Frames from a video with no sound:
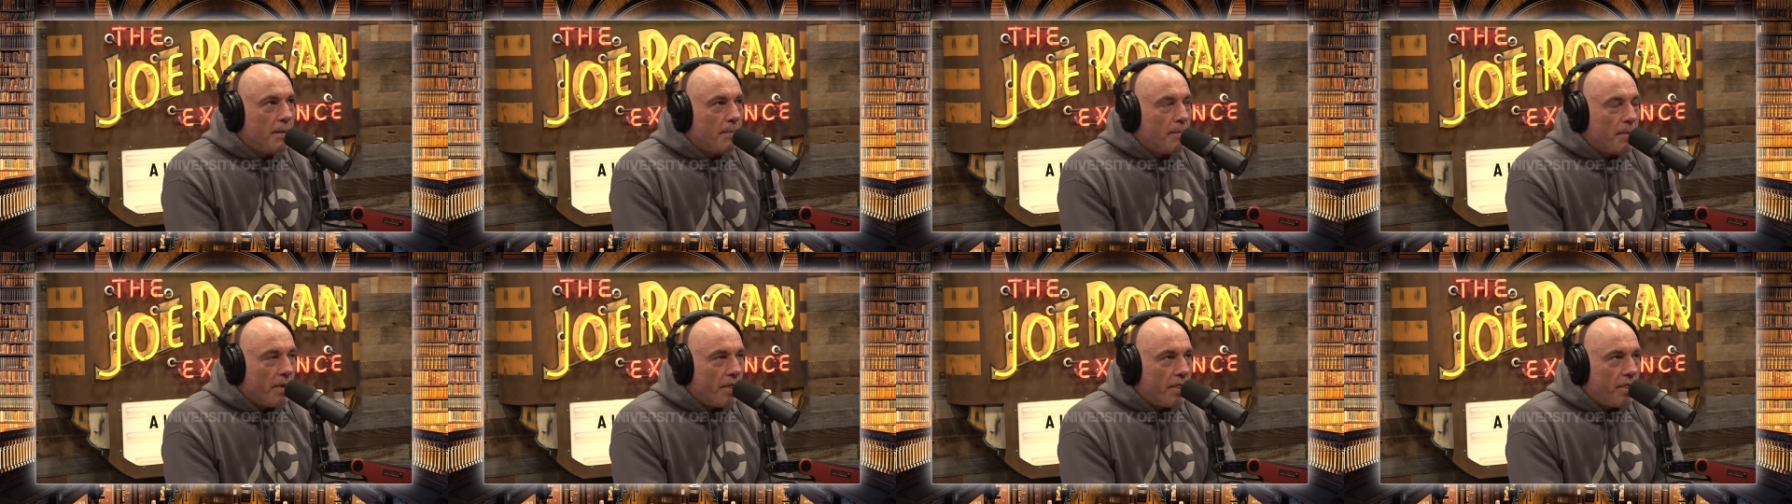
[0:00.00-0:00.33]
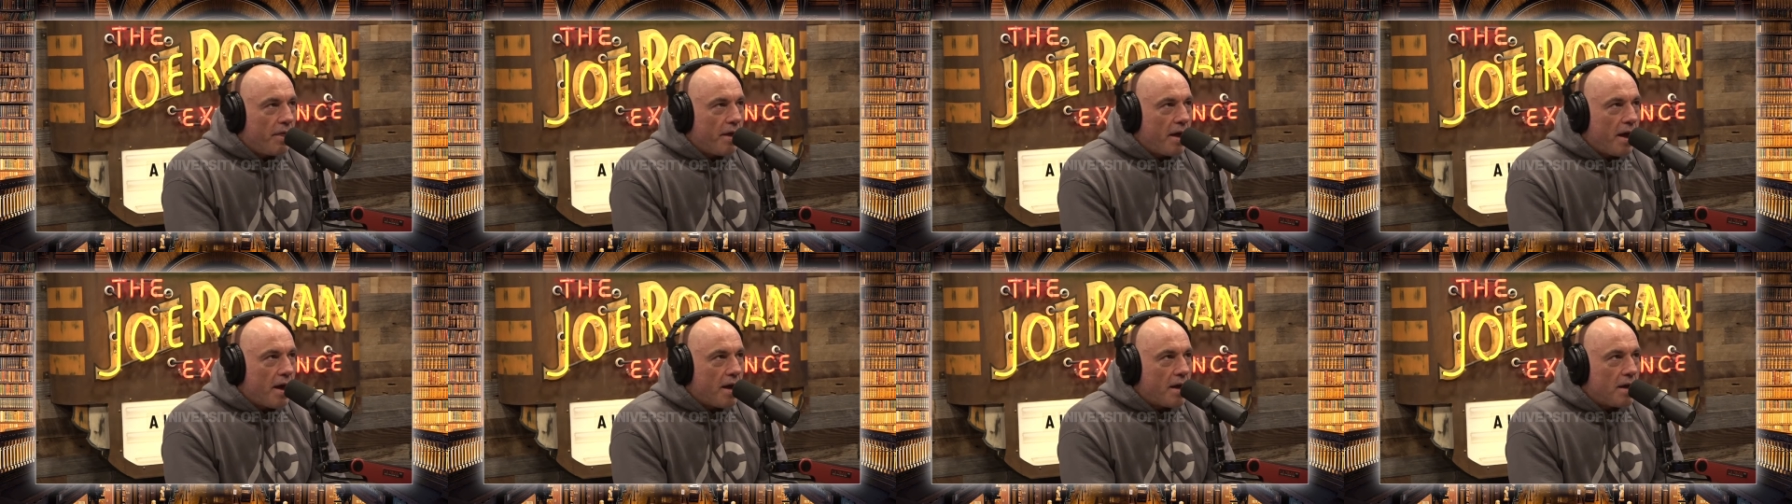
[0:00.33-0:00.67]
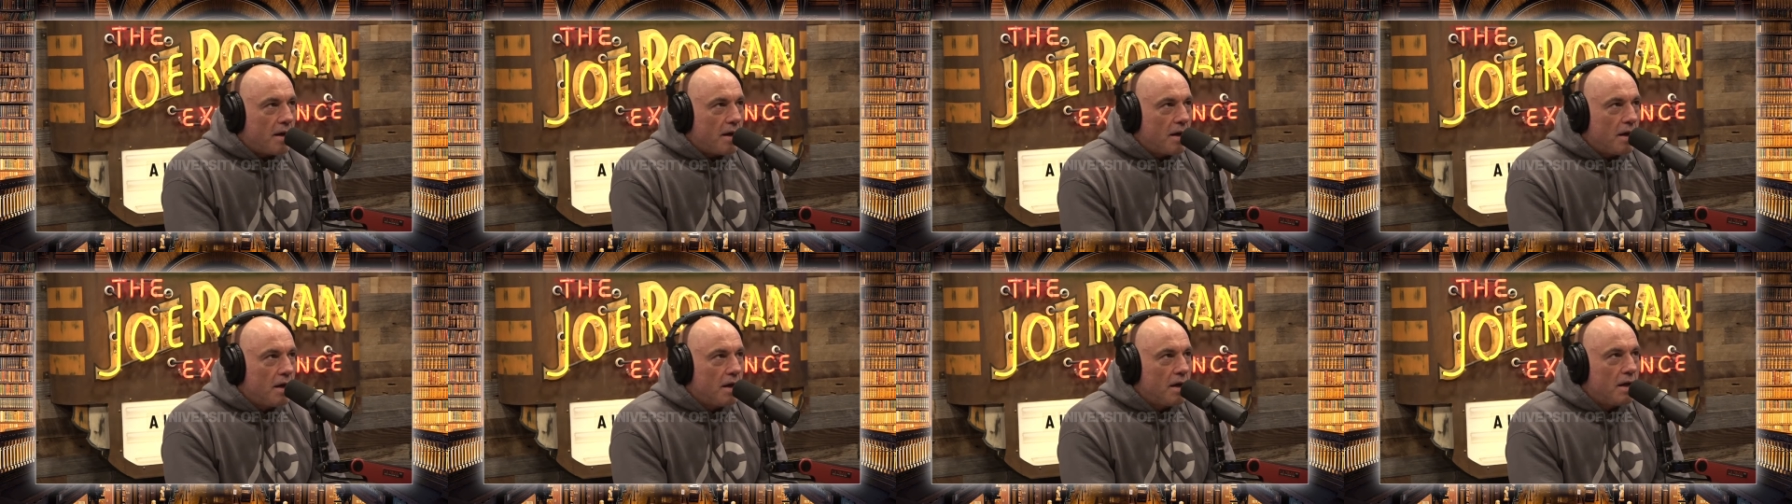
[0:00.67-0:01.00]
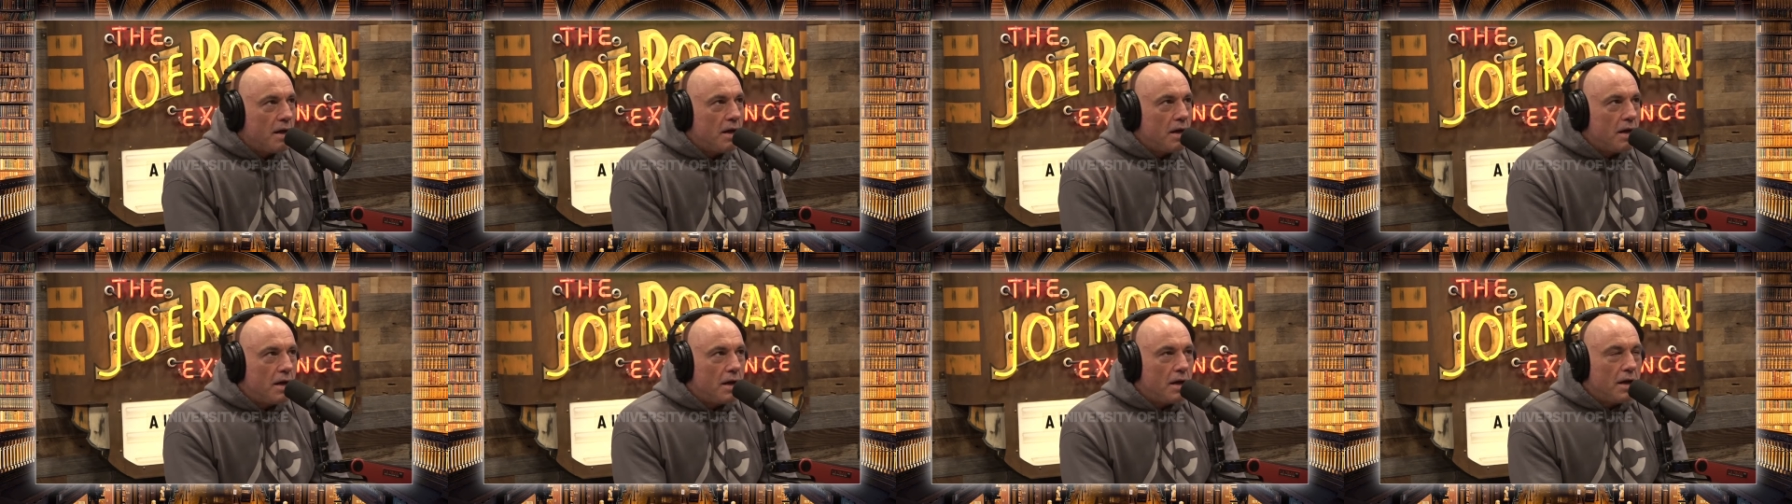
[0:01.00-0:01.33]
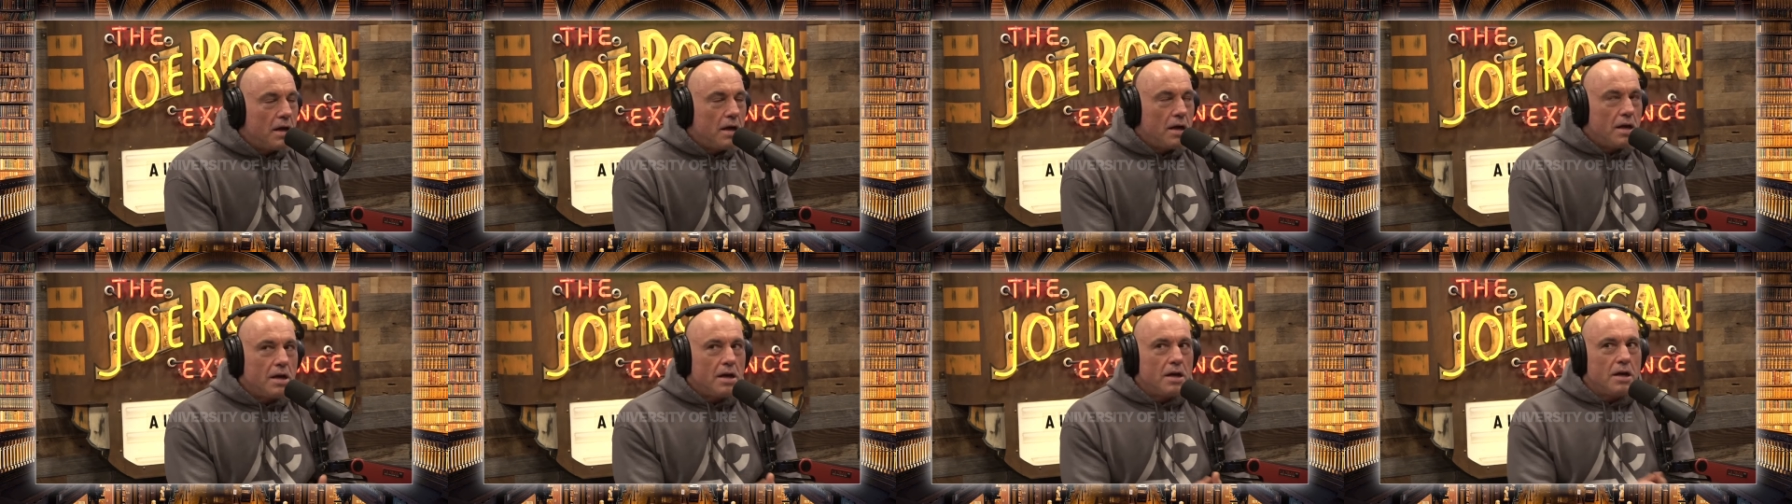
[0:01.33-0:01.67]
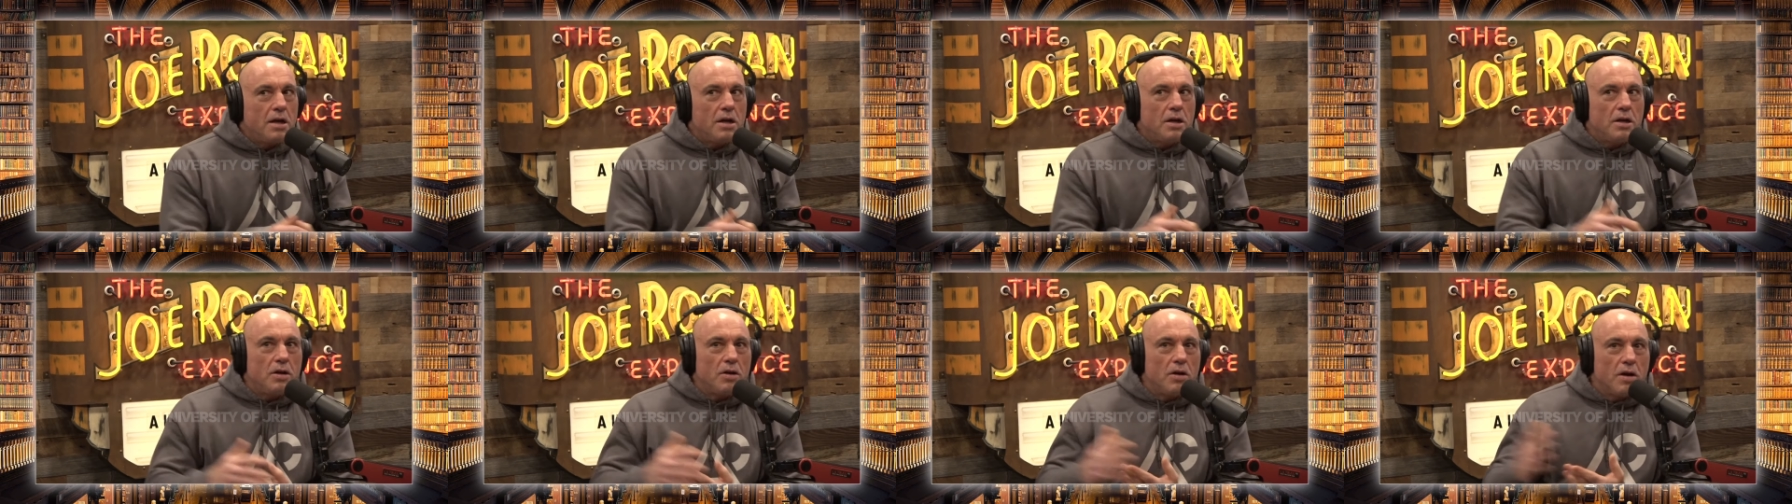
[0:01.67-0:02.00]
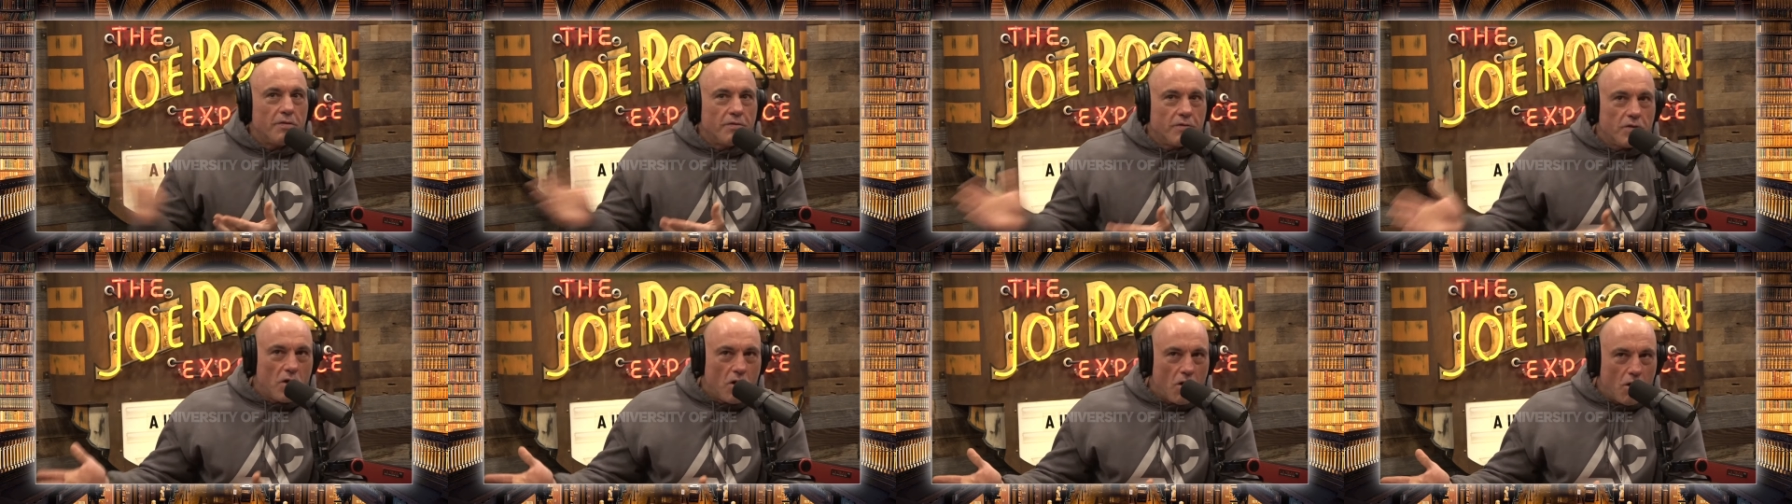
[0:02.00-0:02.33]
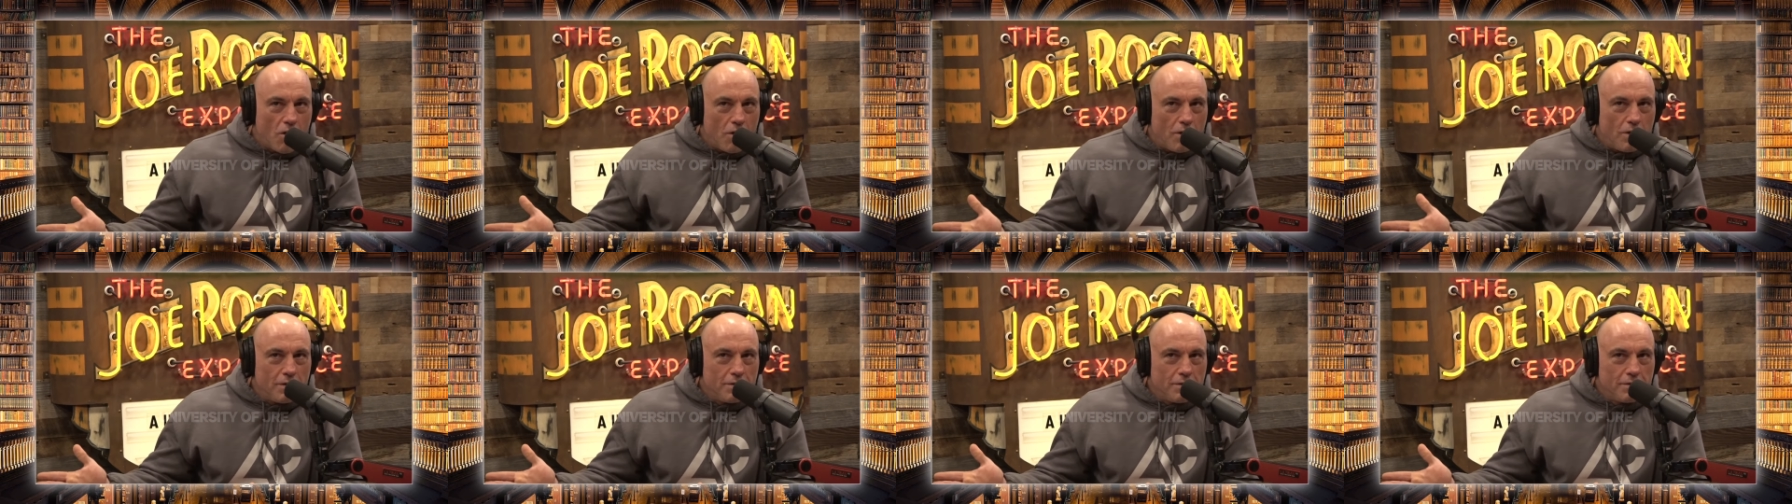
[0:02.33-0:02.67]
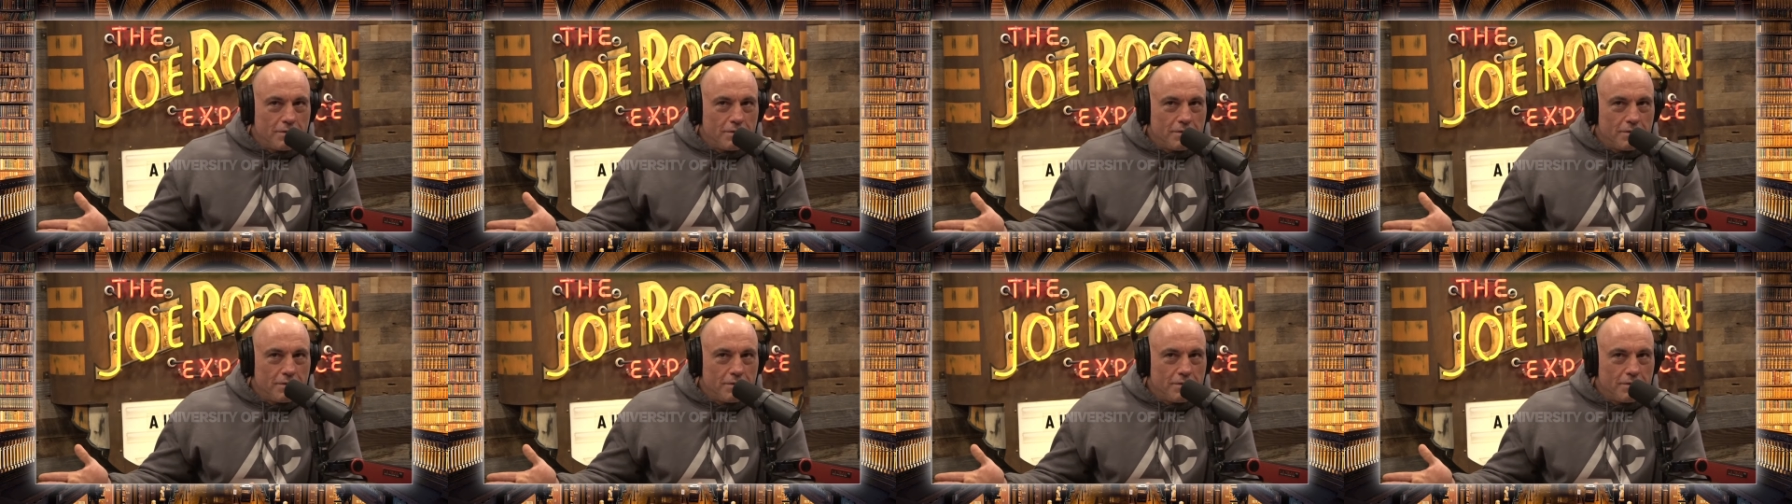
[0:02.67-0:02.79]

but then you have Carl.